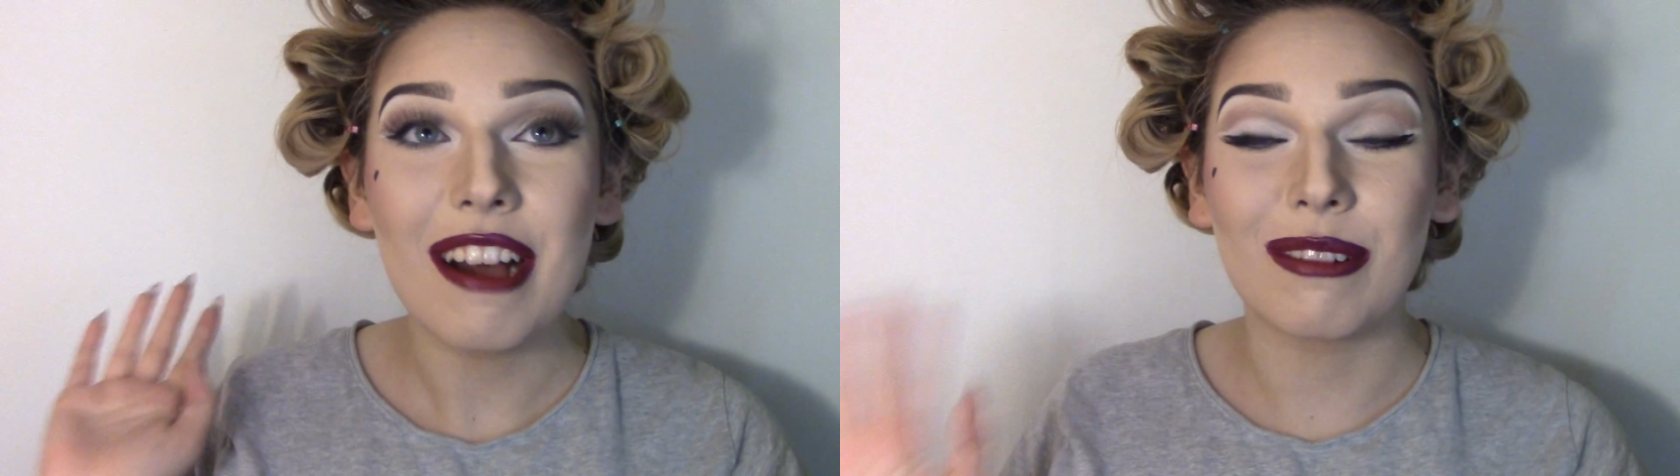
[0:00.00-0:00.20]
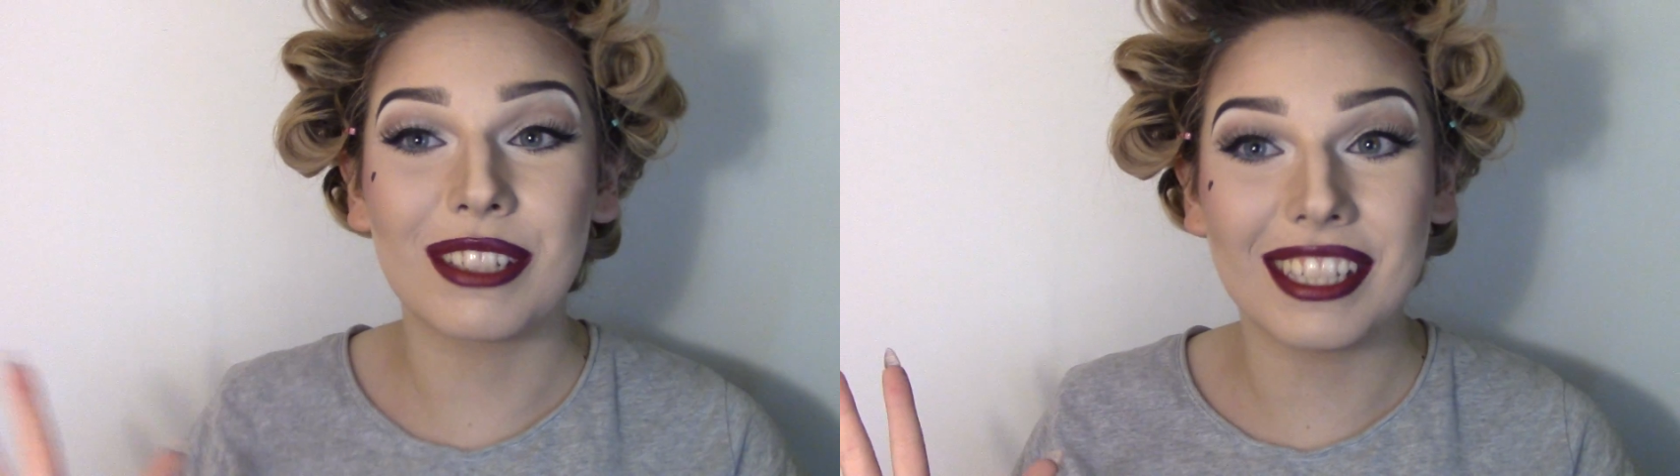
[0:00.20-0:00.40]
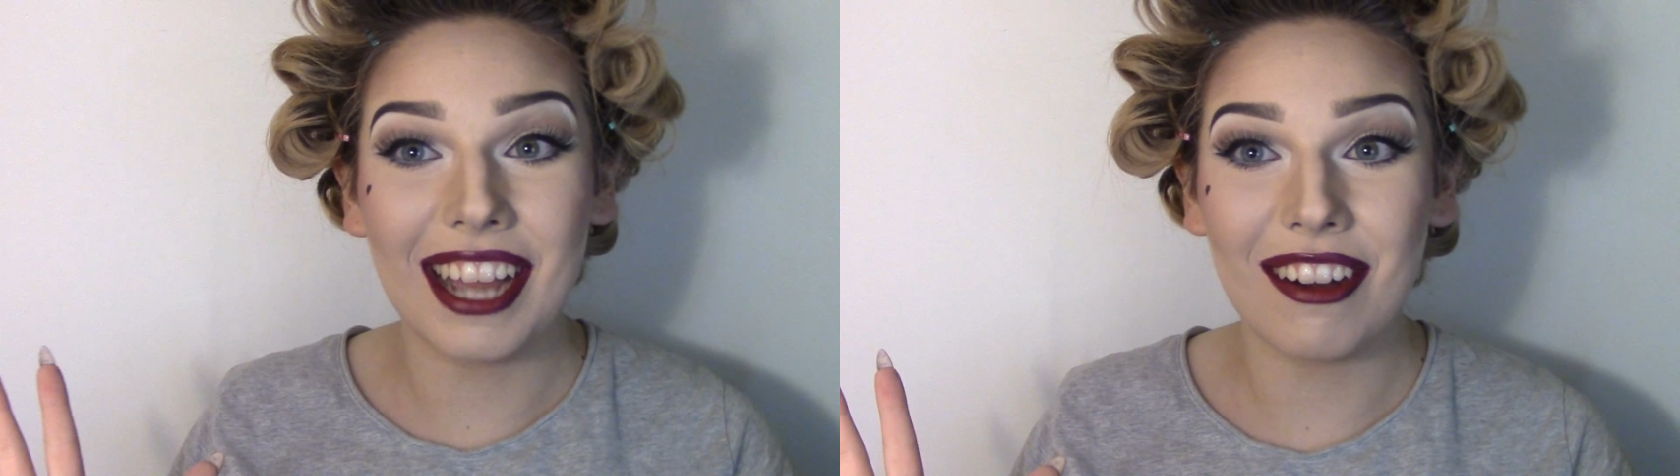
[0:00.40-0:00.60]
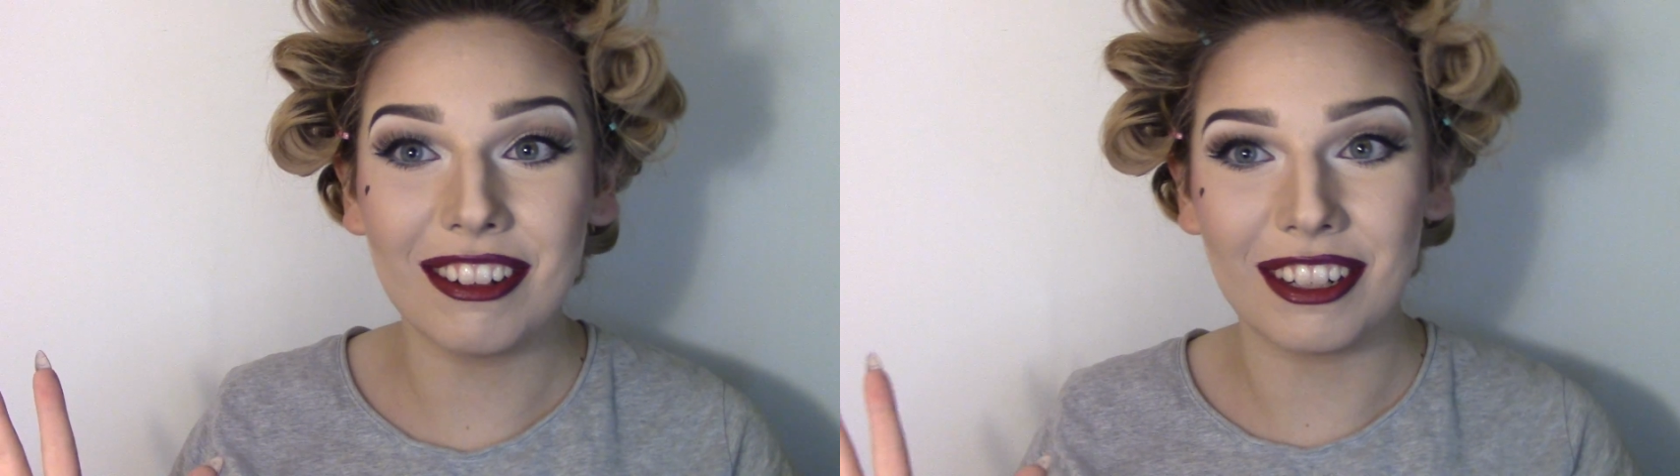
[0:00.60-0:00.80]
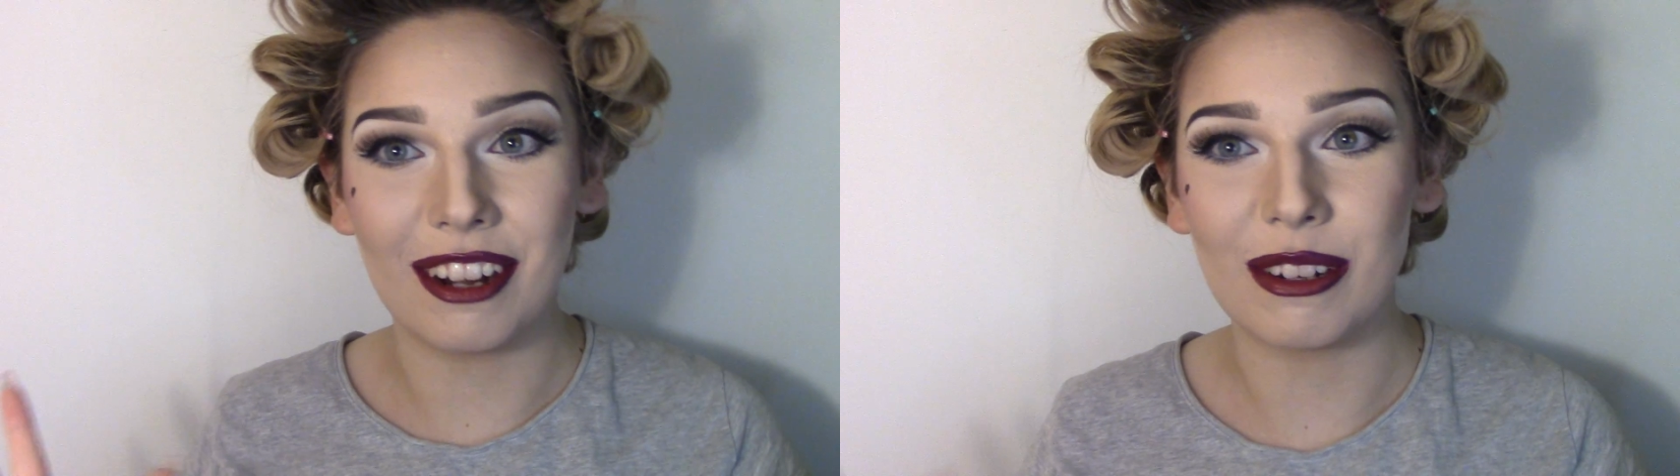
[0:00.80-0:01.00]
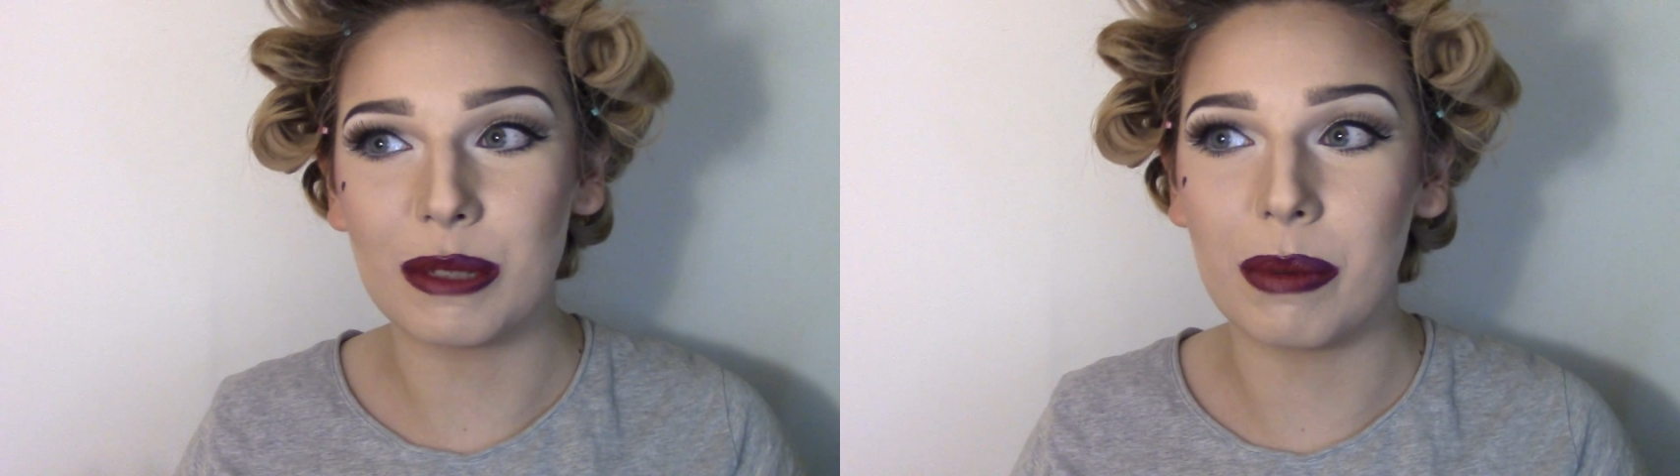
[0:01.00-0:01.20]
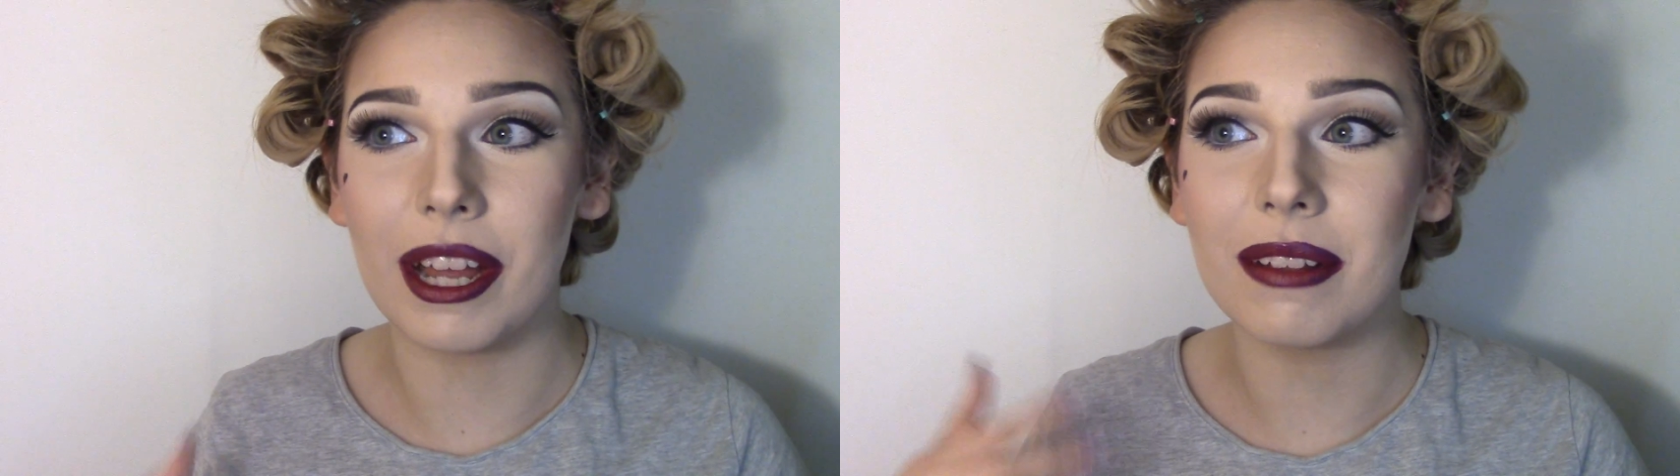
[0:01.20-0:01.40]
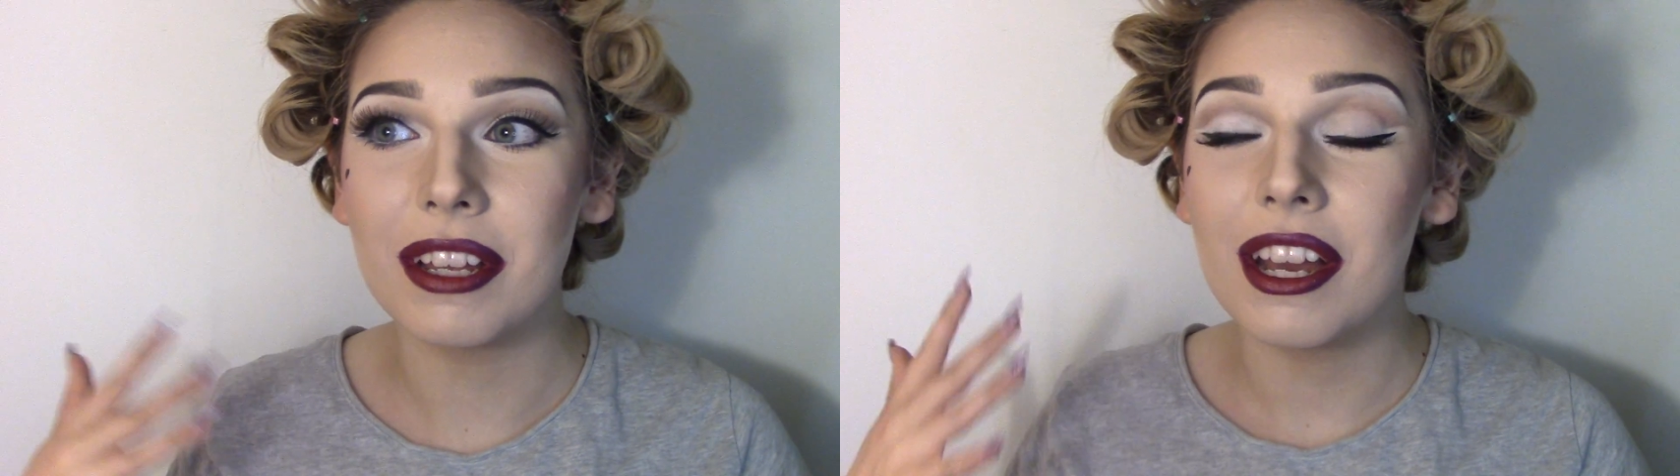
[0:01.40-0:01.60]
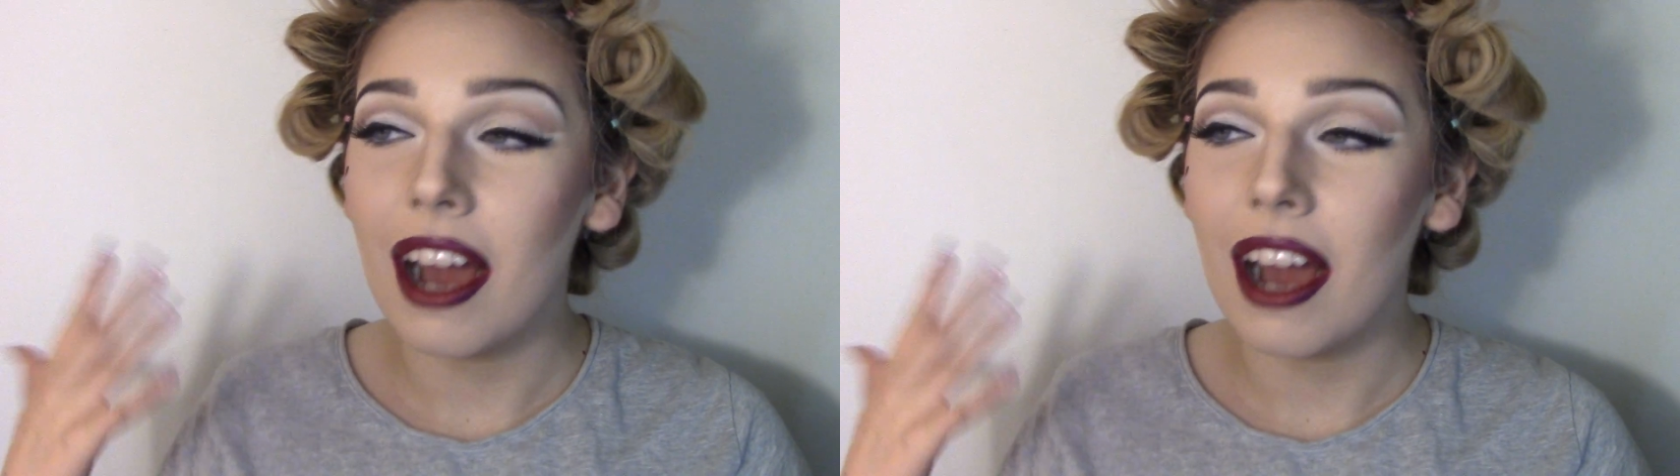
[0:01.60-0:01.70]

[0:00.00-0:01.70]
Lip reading: We'll see how it goes, but